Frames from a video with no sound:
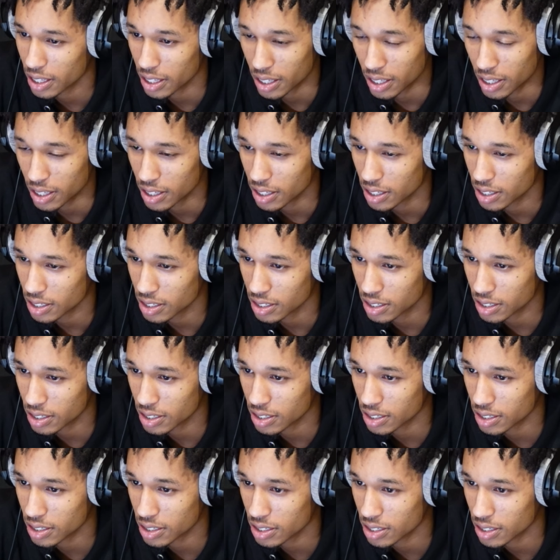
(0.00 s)

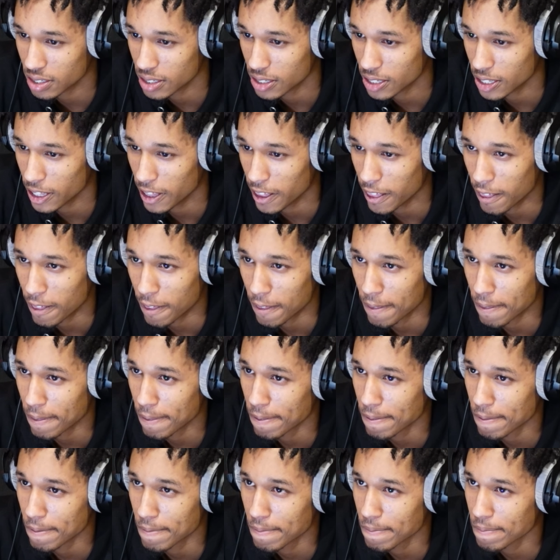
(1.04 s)

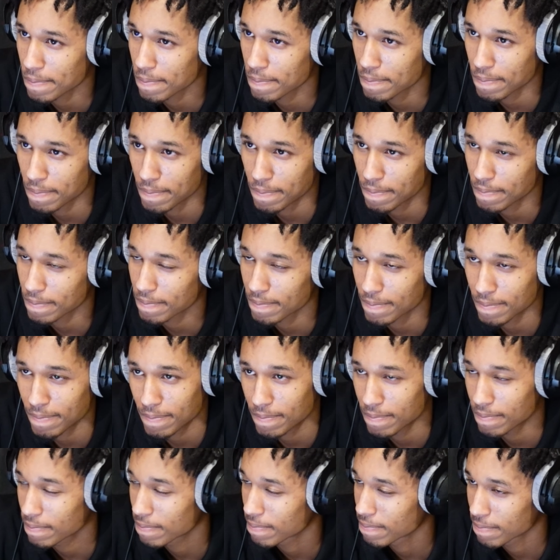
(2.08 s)

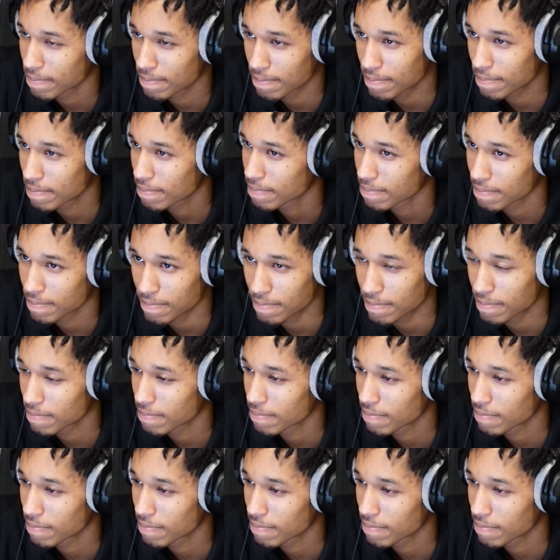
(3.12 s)
[no speech]